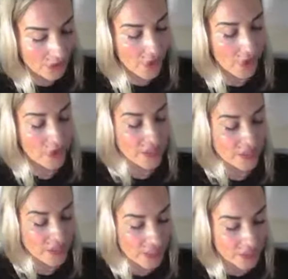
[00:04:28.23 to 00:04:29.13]
30,
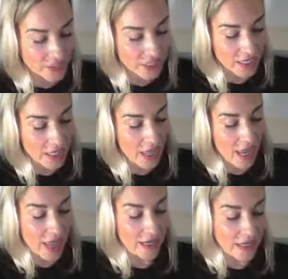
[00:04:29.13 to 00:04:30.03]
60,
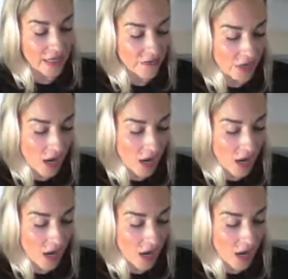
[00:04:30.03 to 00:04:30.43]
and even